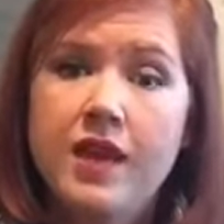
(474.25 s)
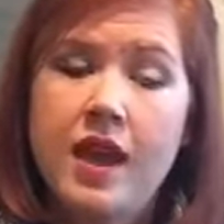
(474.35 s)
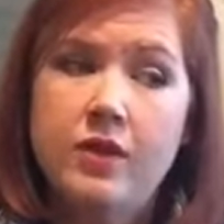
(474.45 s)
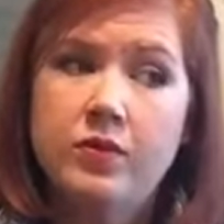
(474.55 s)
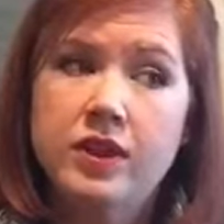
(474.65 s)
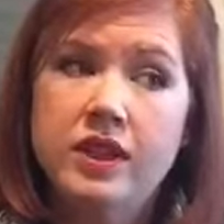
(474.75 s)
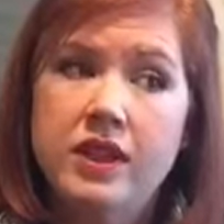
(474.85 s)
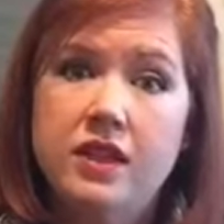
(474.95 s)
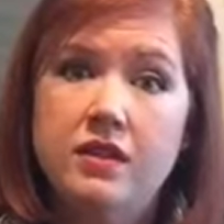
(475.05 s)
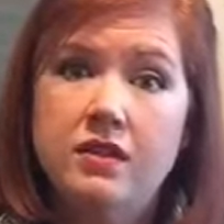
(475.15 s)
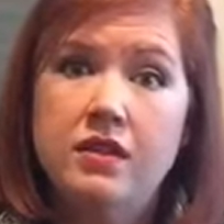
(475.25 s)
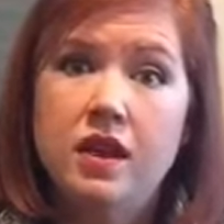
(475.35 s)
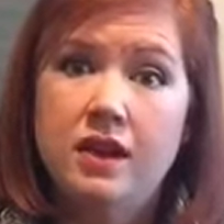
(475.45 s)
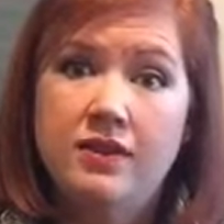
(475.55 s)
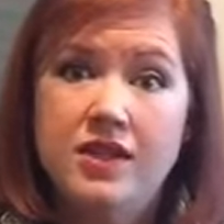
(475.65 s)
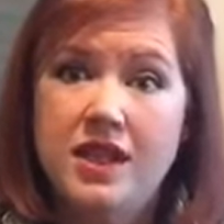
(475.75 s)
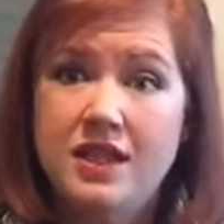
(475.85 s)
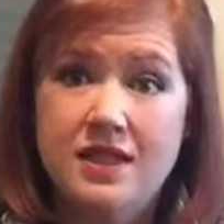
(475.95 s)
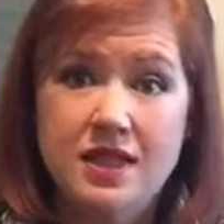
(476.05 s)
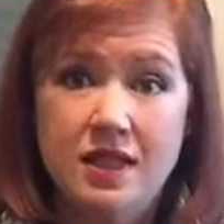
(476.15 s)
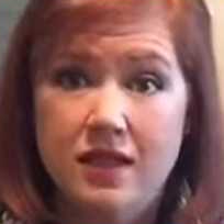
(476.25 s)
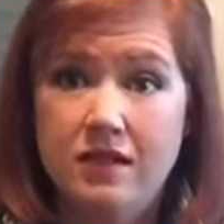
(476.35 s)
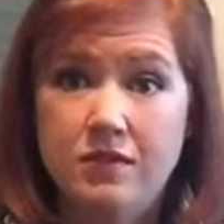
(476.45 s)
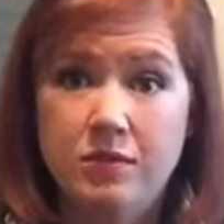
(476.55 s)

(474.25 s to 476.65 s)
and really not even tasted it